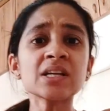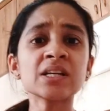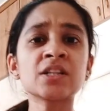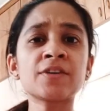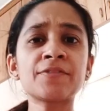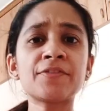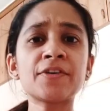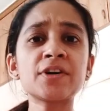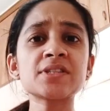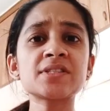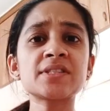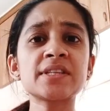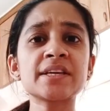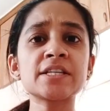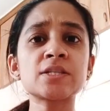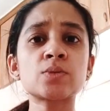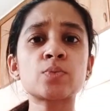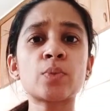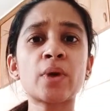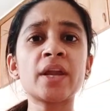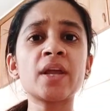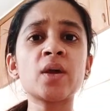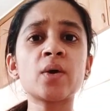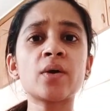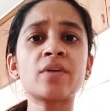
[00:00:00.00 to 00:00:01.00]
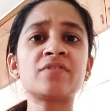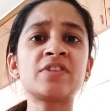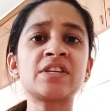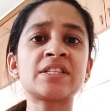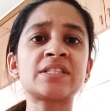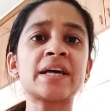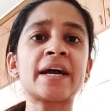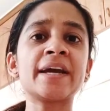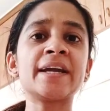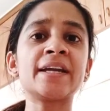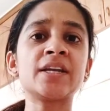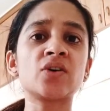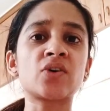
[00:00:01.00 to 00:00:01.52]
the first thing is, when you have
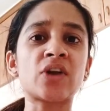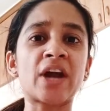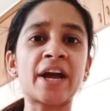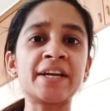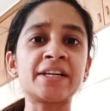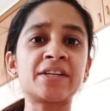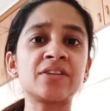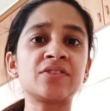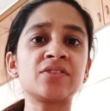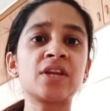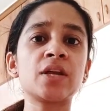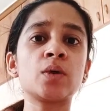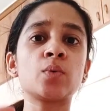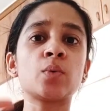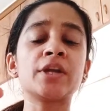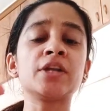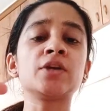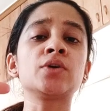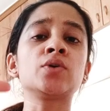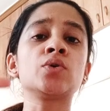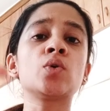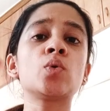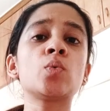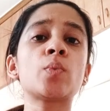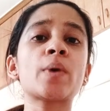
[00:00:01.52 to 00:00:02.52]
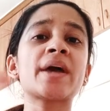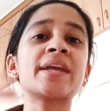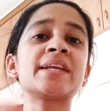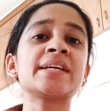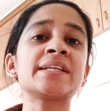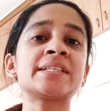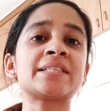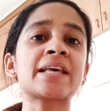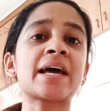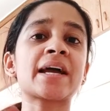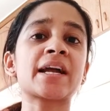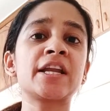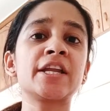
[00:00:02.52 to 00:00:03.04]
designed your itinerary, when you know where
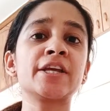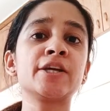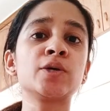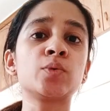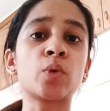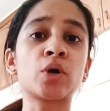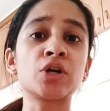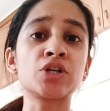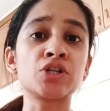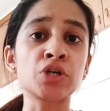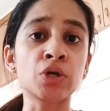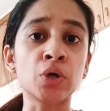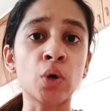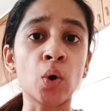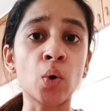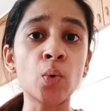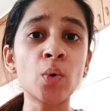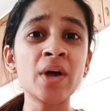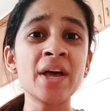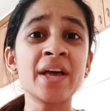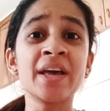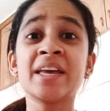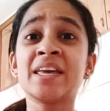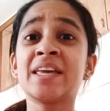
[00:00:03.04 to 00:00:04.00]
exactly you want to go,